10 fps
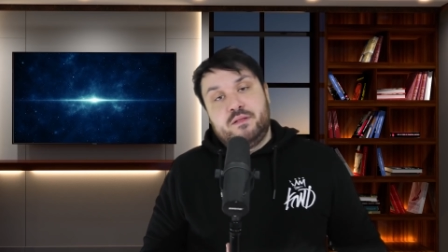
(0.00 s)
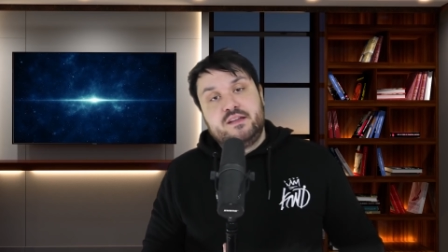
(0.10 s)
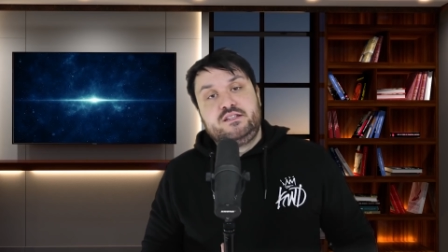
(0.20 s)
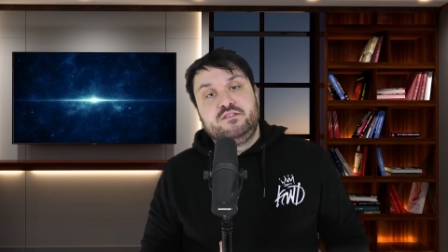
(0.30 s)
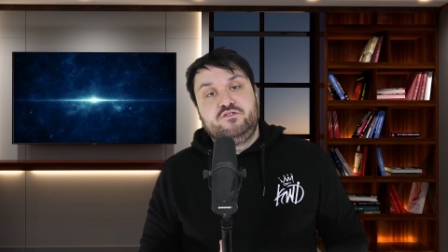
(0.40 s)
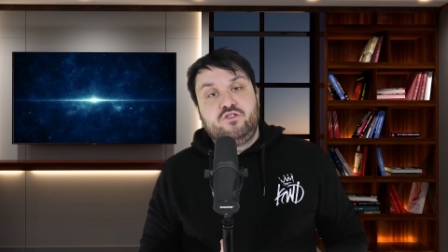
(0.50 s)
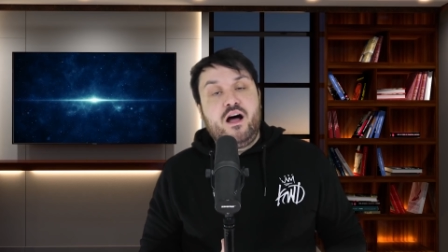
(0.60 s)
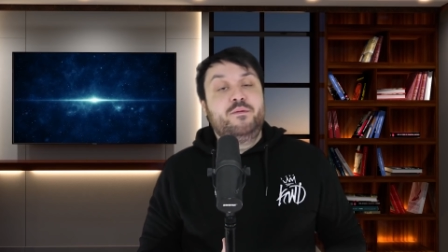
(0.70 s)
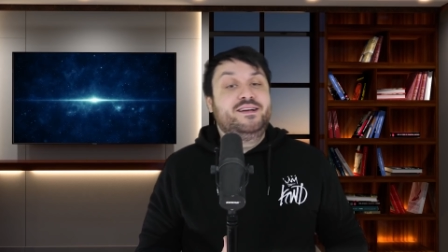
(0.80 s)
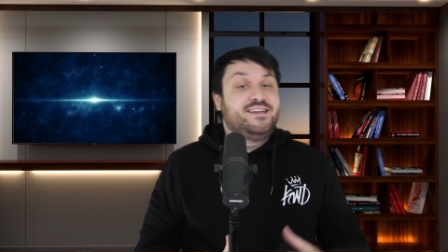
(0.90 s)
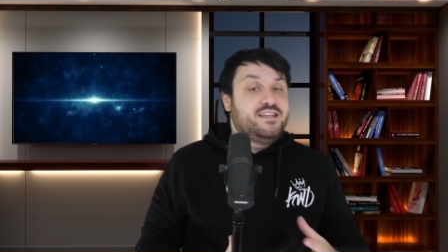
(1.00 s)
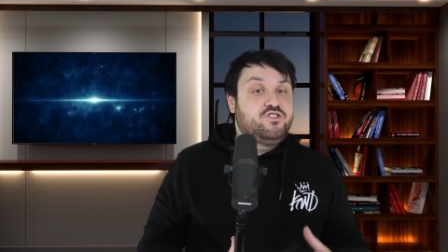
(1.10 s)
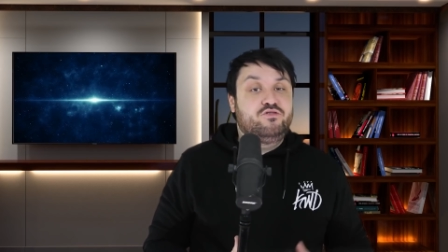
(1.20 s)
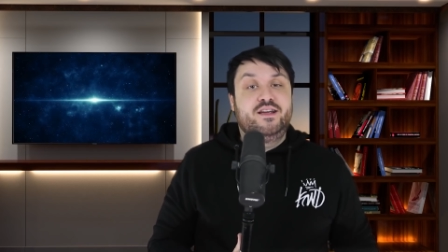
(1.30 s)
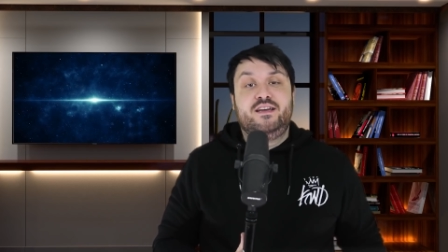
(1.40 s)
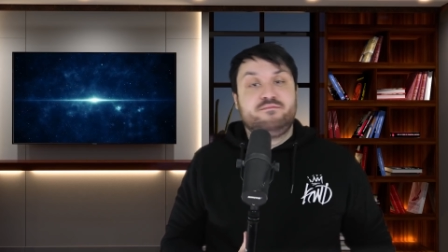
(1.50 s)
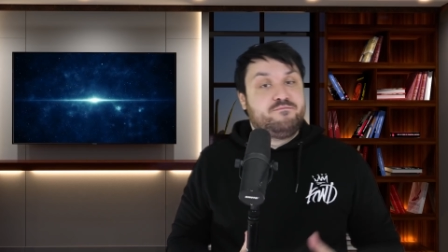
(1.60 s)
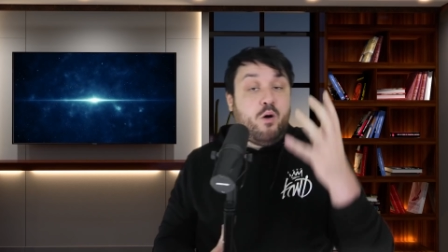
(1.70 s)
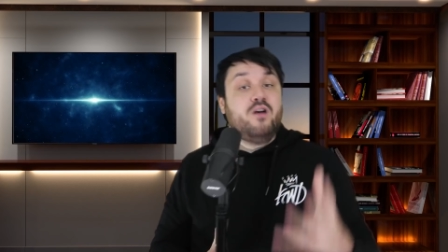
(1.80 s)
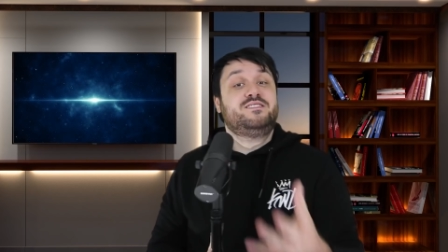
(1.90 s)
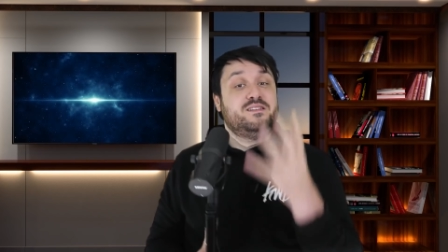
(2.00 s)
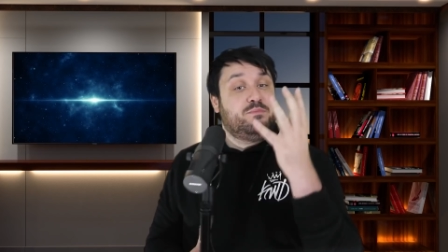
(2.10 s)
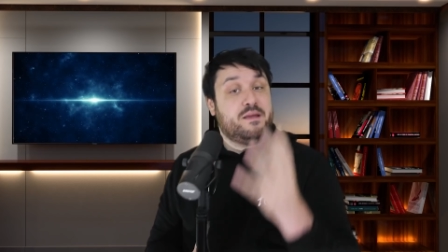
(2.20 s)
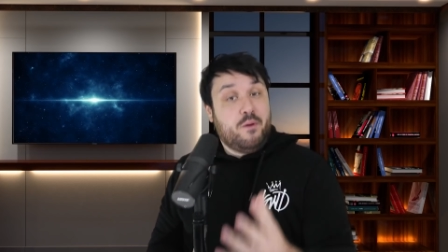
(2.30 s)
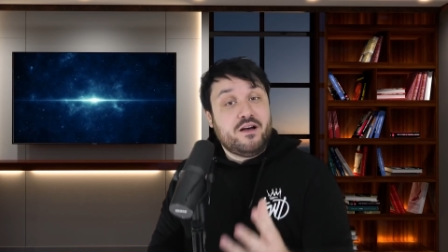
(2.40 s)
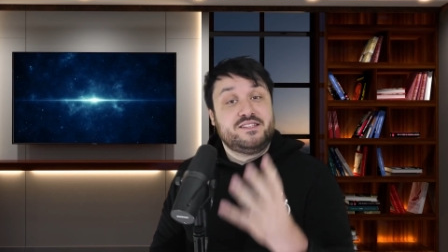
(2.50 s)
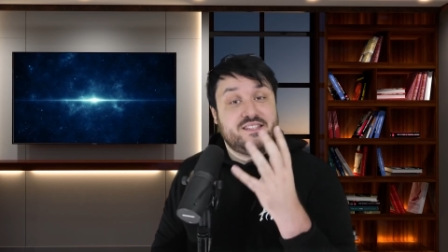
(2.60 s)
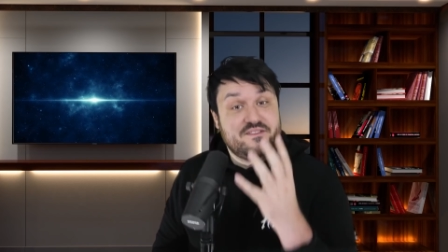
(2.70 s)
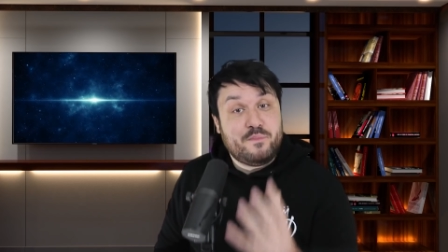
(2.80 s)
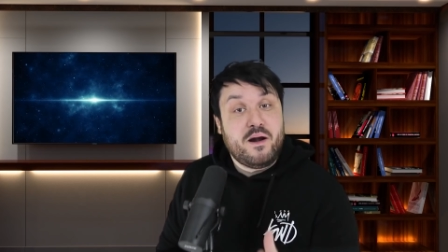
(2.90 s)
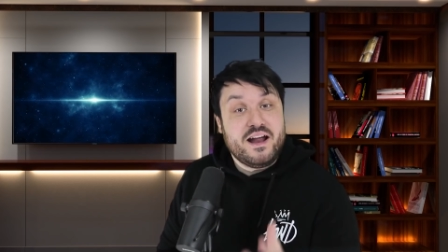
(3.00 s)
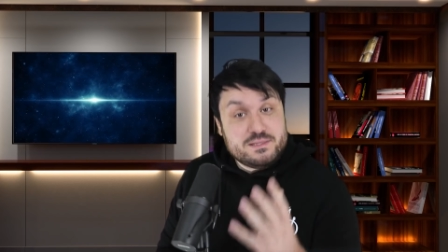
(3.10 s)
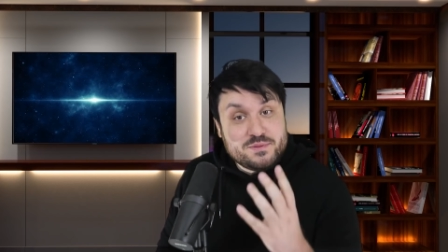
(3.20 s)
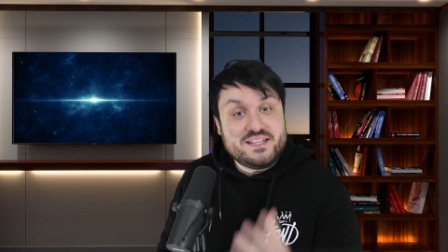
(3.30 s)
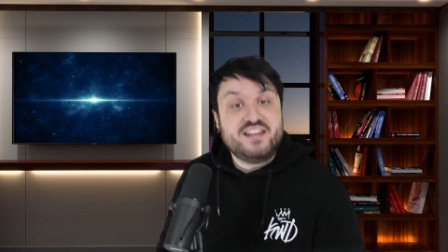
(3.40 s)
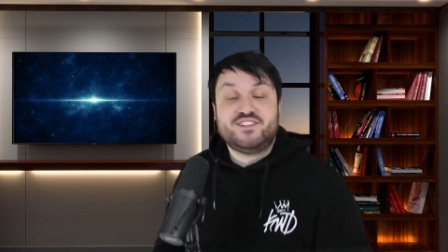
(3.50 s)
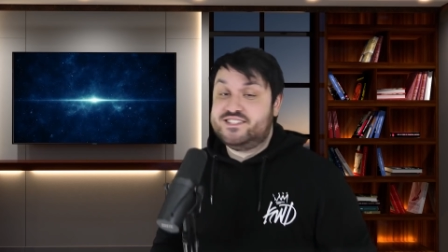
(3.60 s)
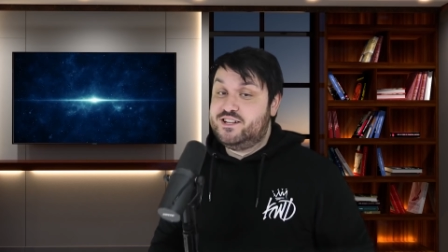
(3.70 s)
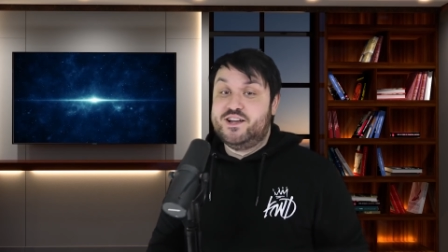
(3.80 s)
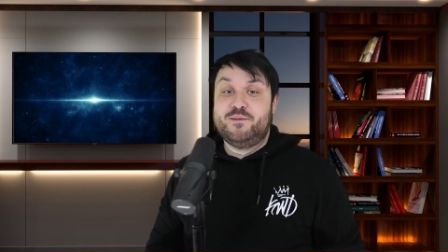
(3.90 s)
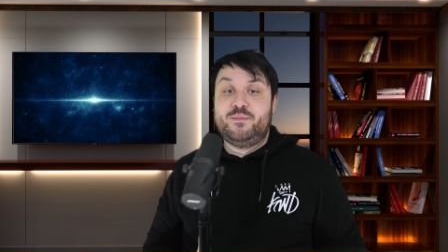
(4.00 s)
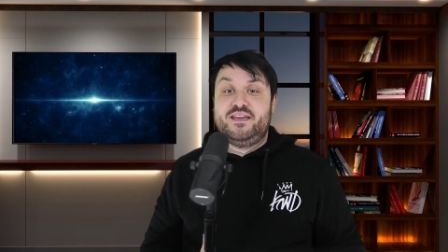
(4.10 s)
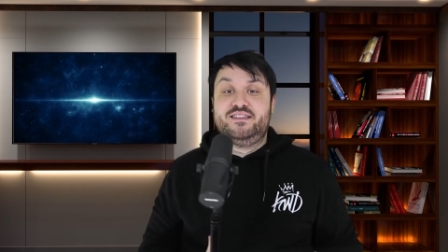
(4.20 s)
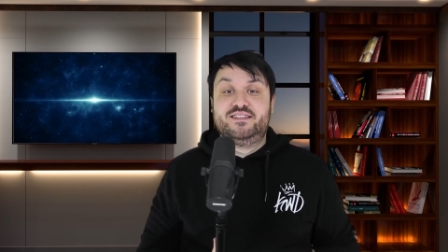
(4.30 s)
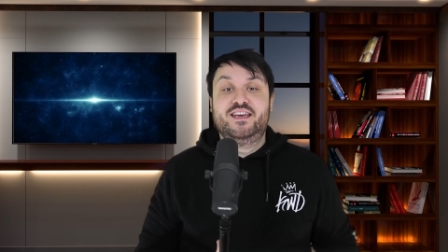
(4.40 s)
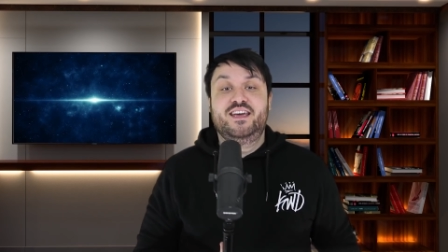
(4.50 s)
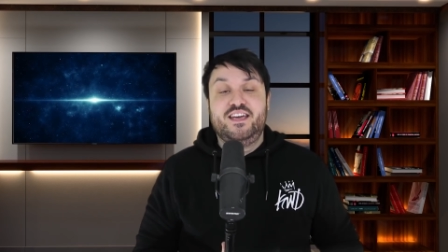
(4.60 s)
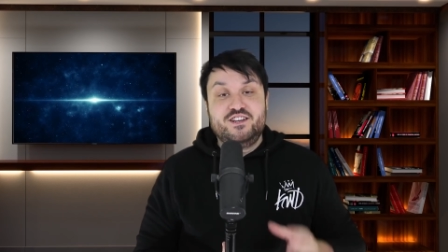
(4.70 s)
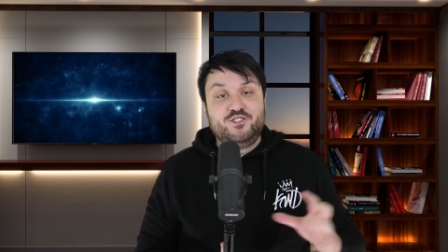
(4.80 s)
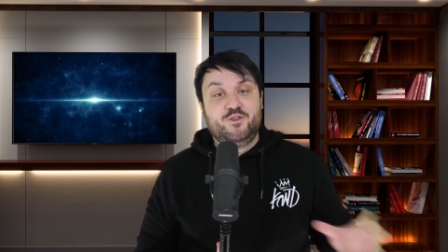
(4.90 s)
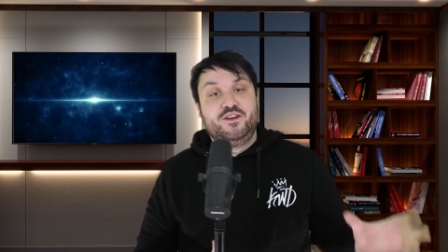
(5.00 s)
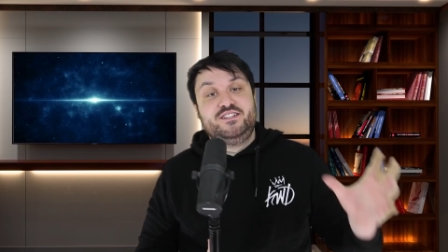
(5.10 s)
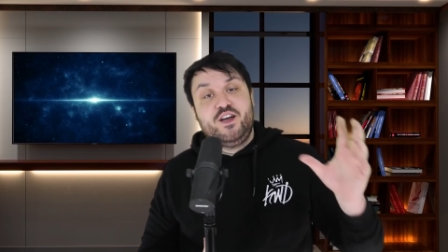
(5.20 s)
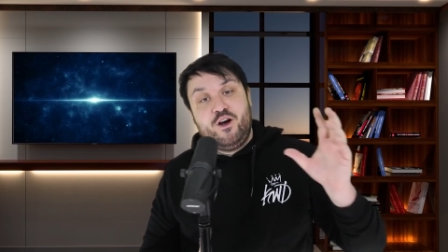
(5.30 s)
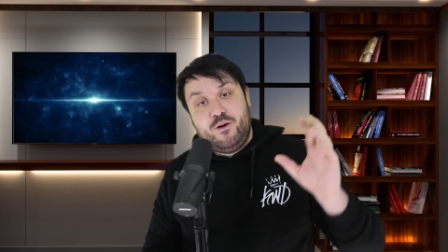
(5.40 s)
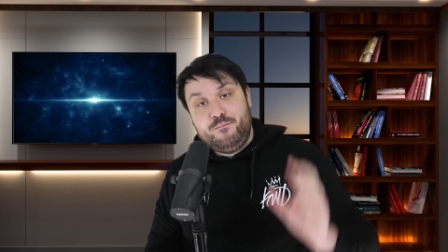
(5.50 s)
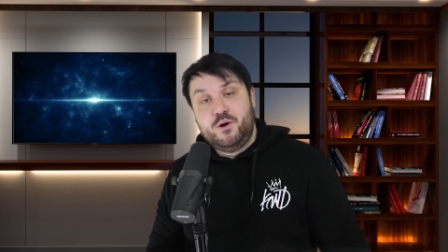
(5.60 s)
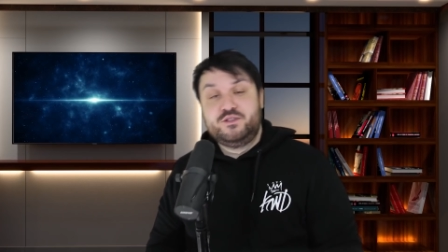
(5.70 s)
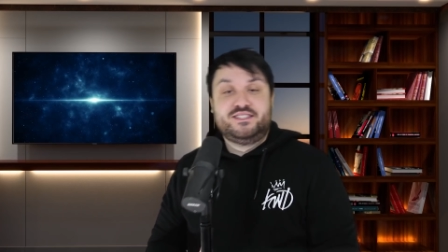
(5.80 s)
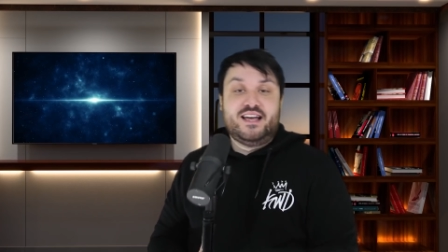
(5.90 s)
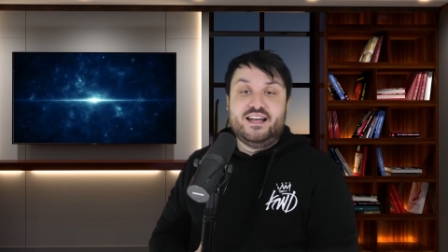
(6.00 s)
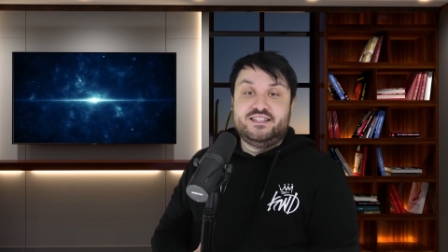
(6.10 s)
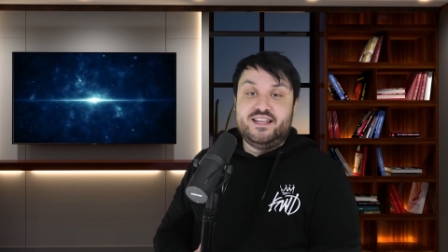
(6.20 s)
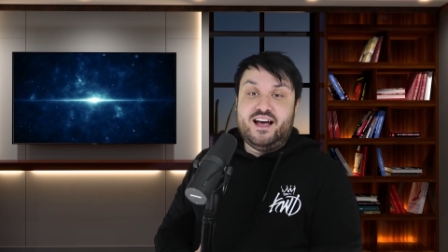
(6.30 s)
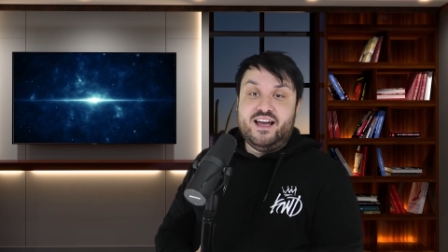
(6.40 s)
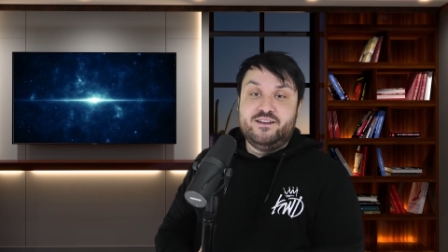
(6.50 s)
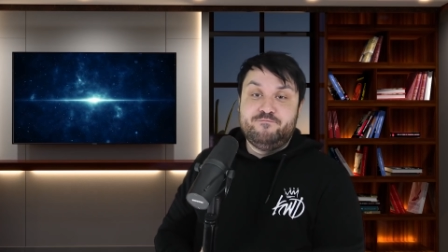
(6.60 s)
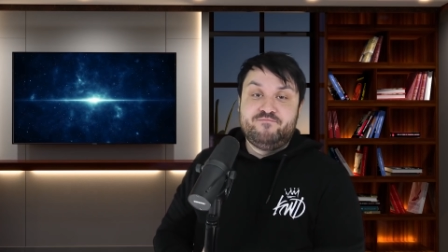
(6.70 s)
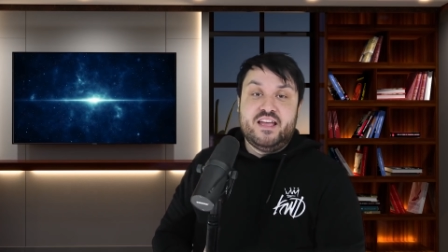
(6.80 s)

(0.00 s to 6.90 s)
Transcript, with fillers: Plenty of drama, intrigue, and possibly positive price potential. That's a lot of P's enjoyed on both sides of the aisle.